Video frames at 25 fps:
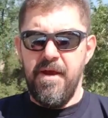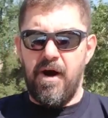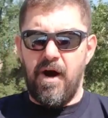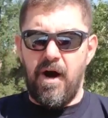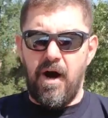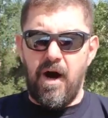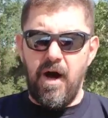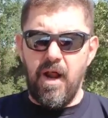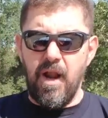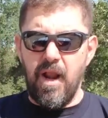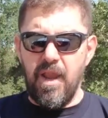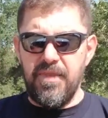
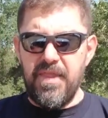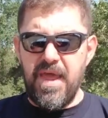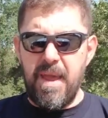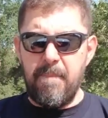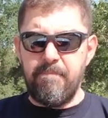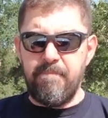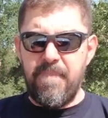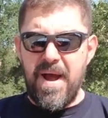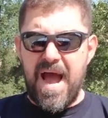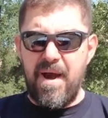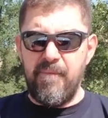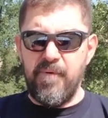all the
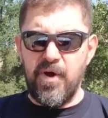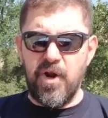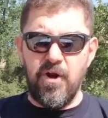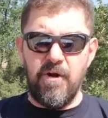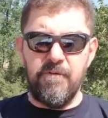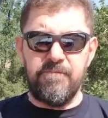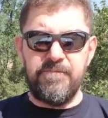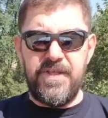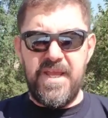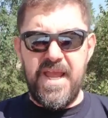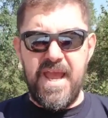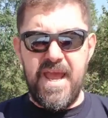power
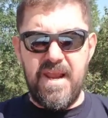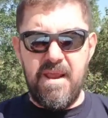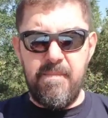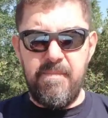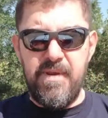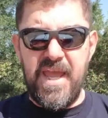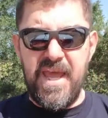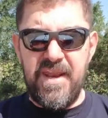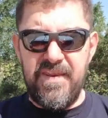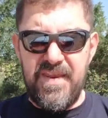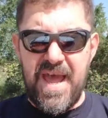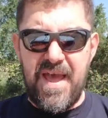of the
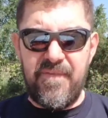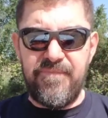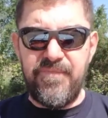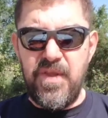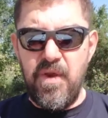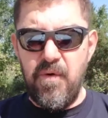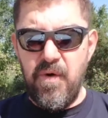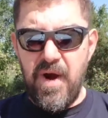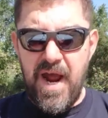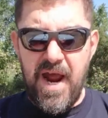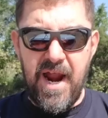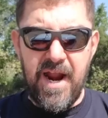enemy, and
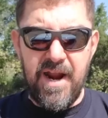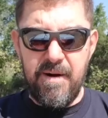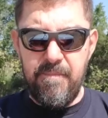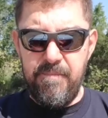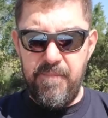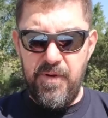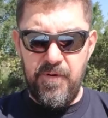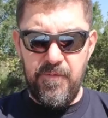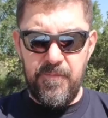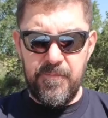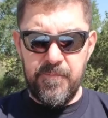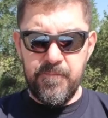nothing
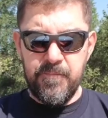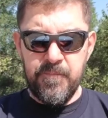harm you.